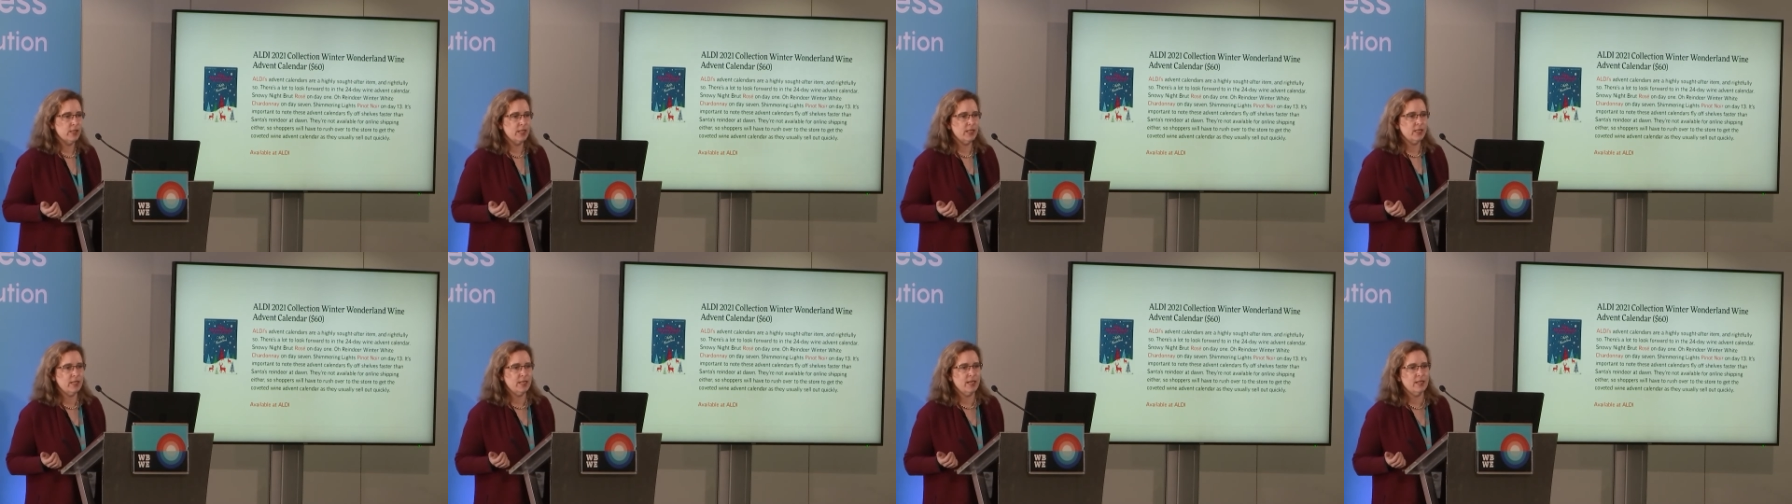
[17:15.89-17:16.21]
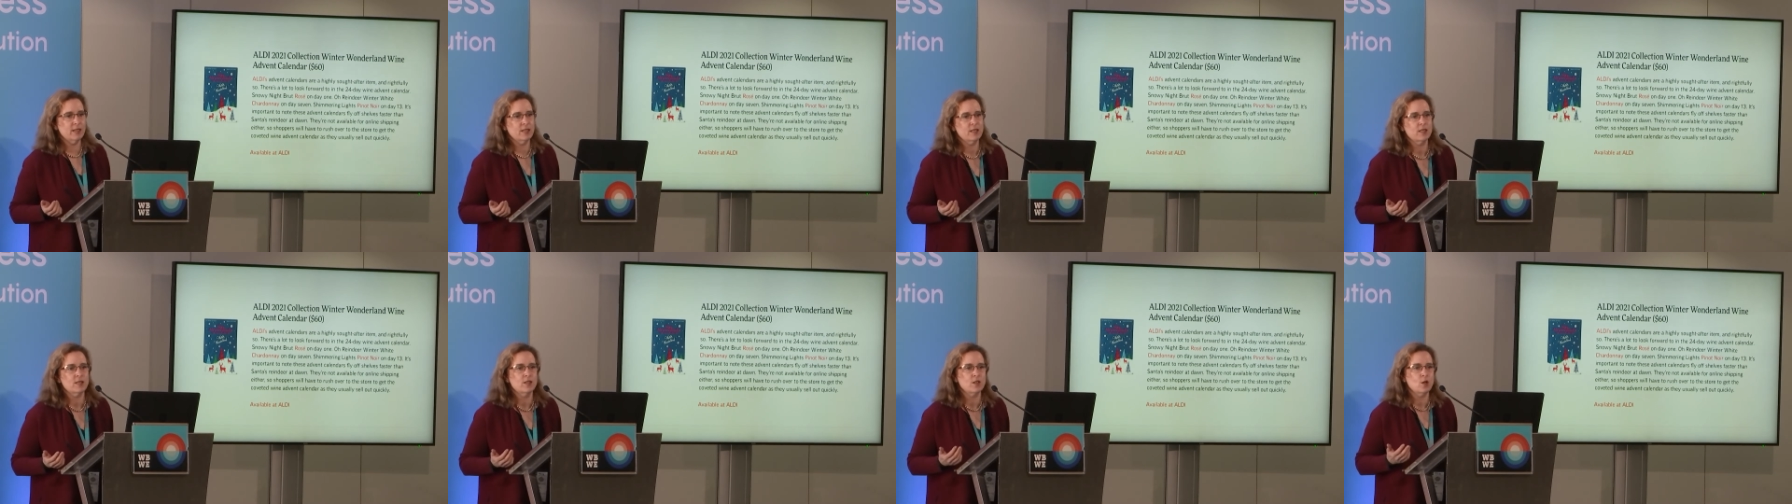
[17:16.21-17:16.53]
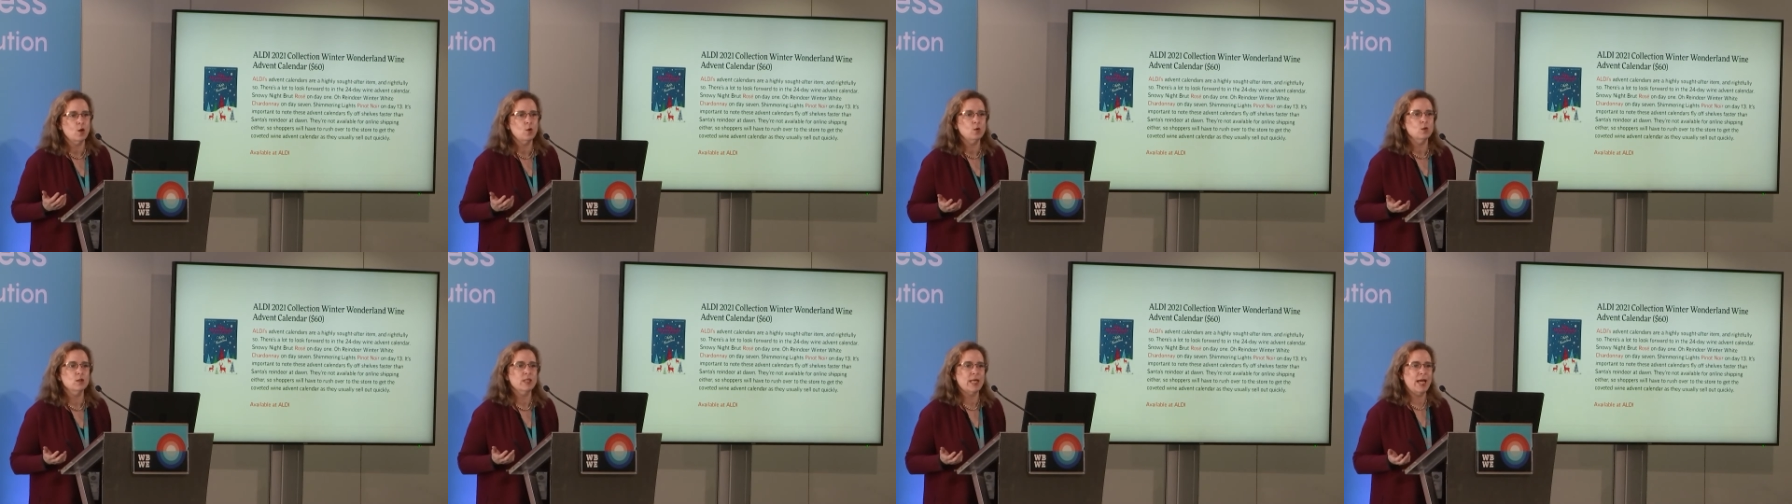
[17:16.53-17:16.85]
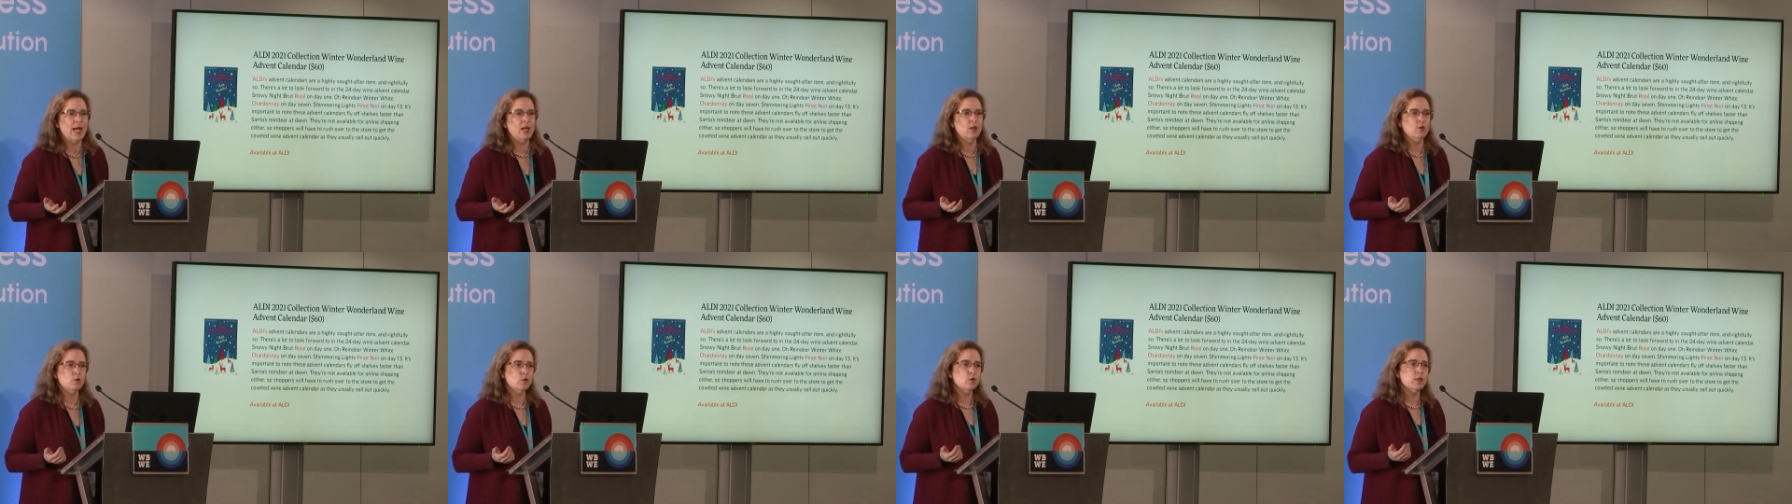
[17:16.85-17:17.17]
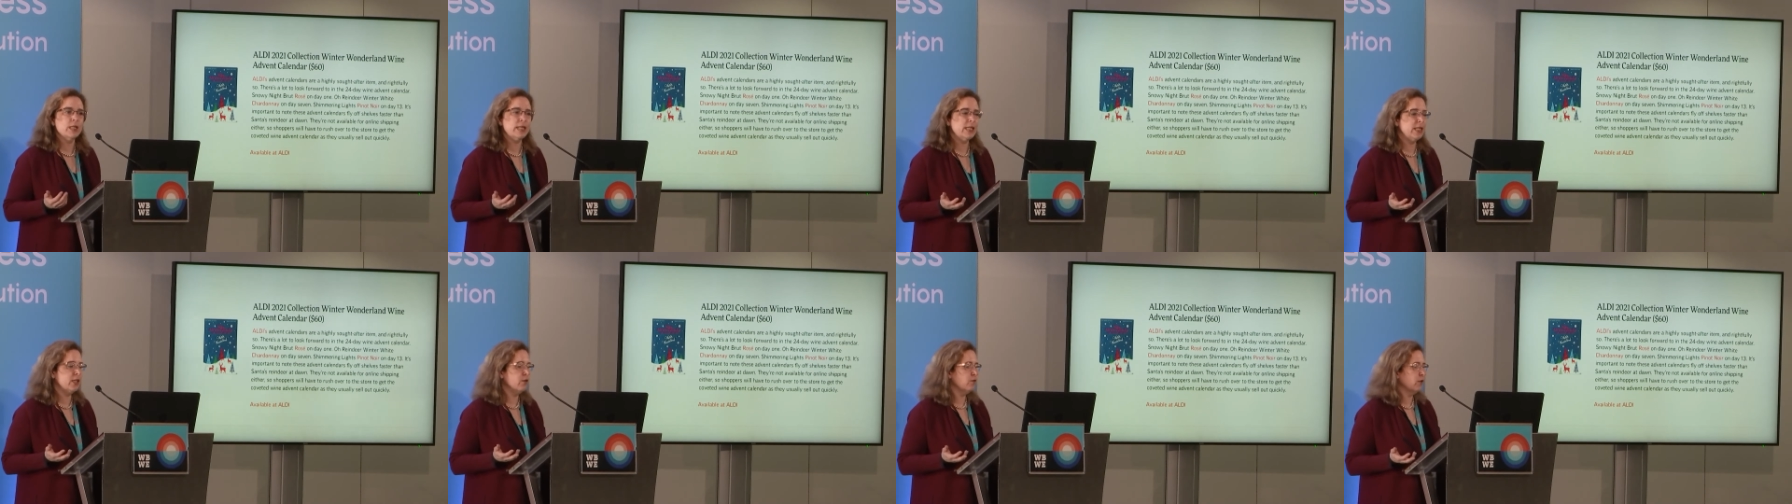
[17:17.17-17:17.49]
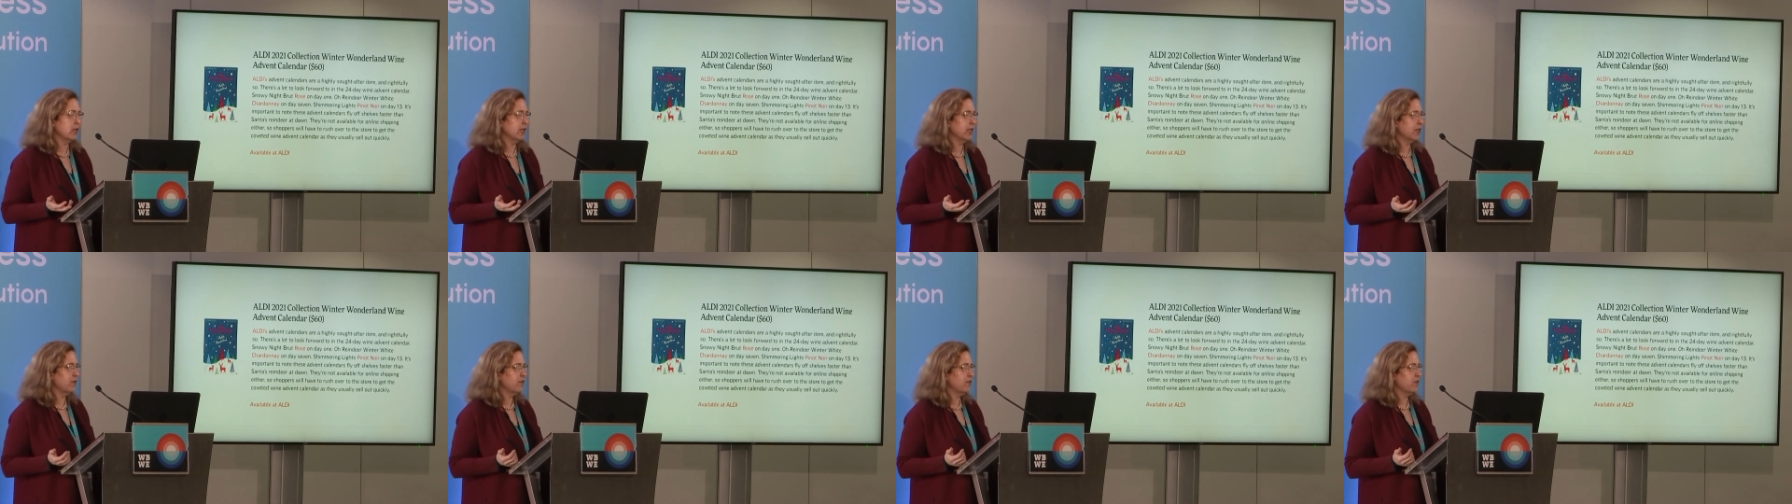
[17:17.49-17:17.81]
It gets sold out really,
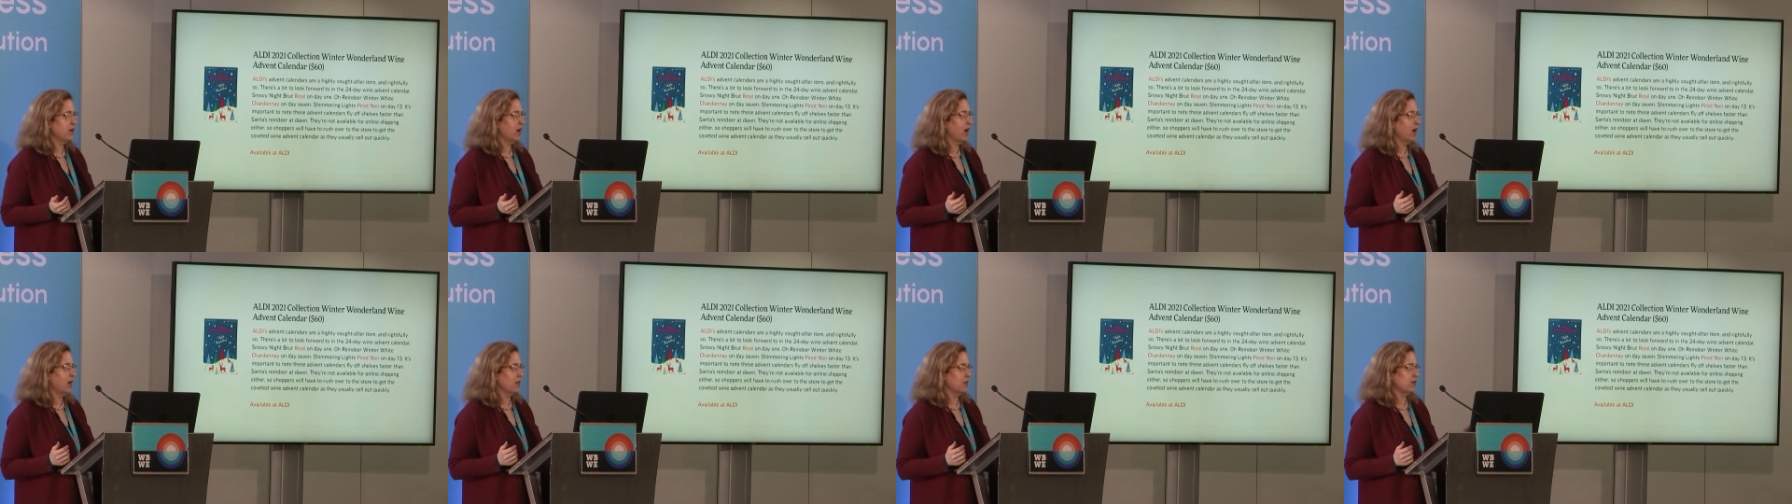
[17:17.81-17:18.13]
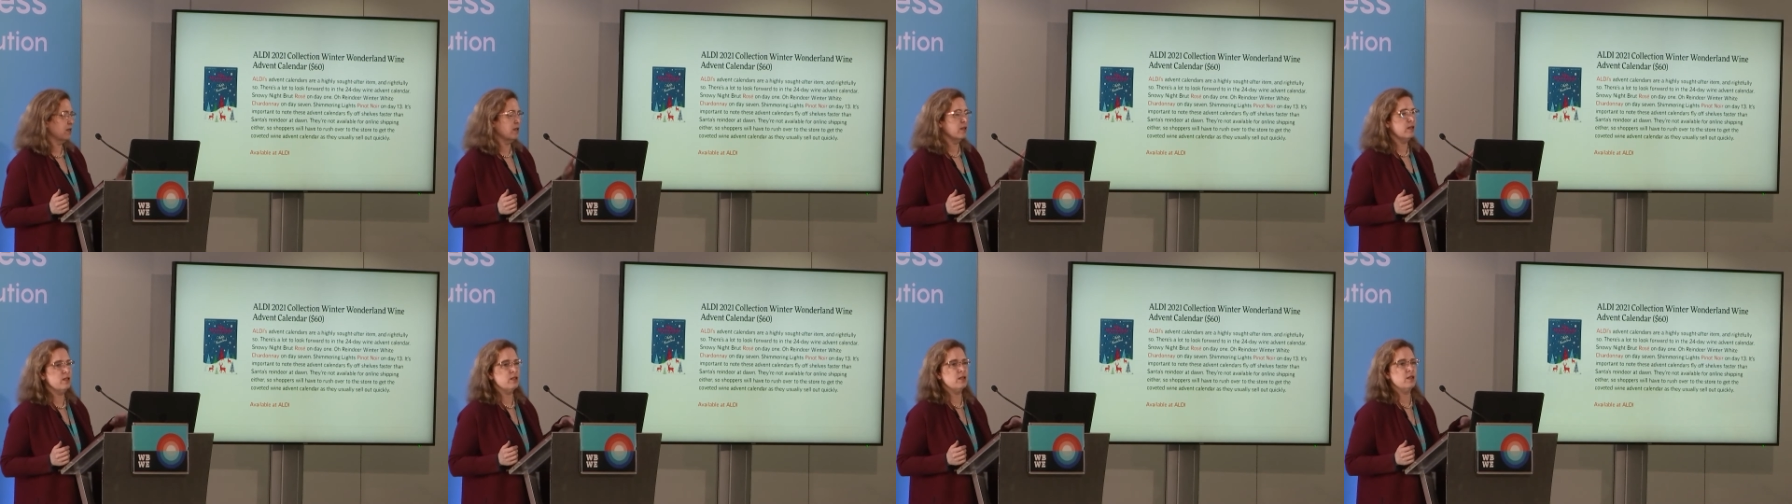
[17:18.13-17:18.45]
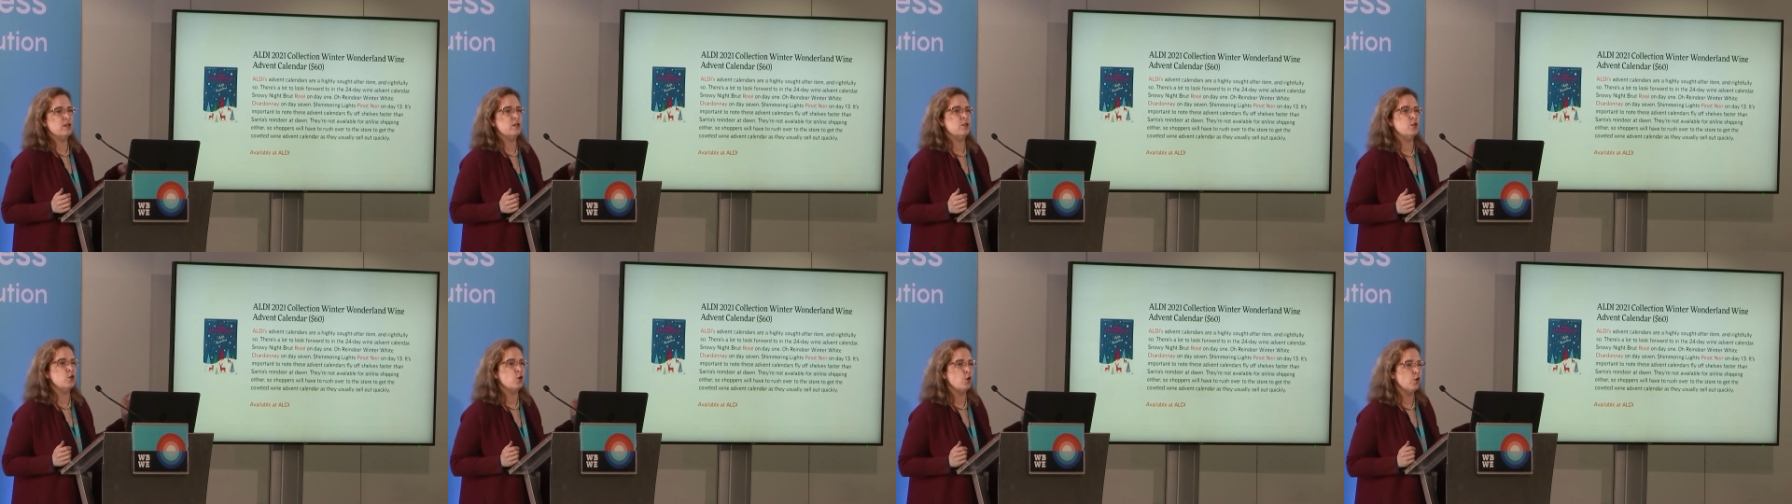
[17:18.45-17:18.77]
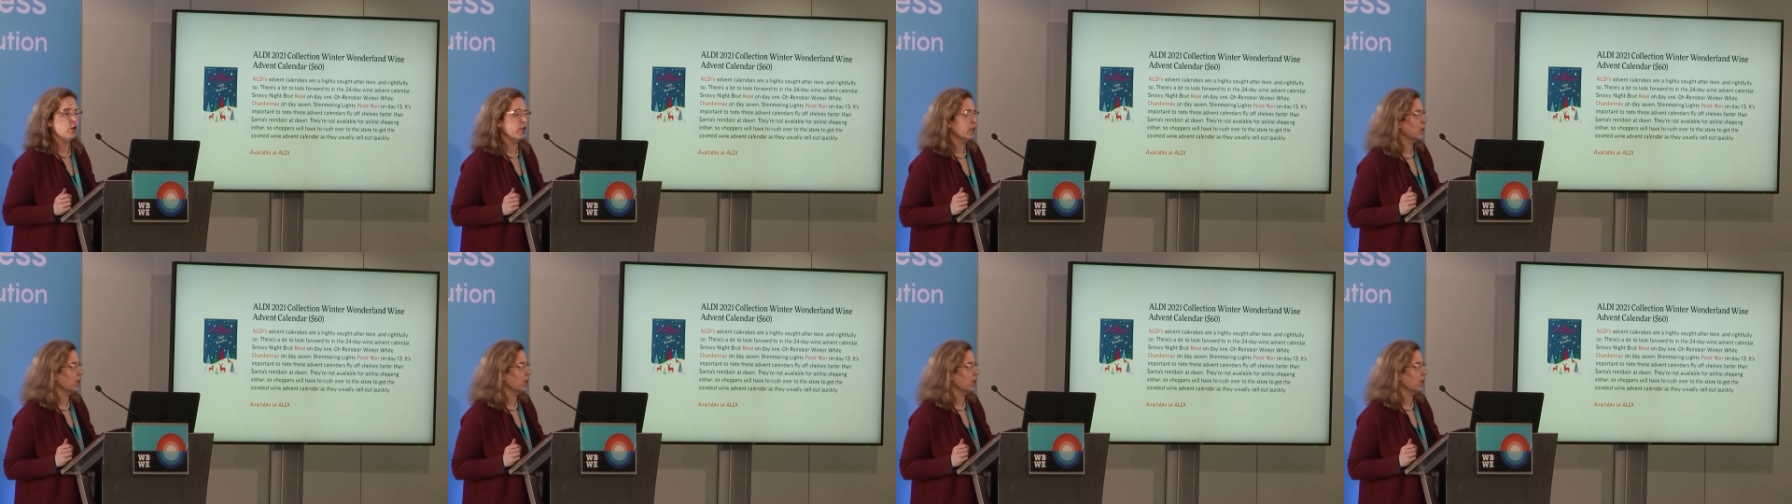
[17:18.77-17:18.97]
really fast. This is a story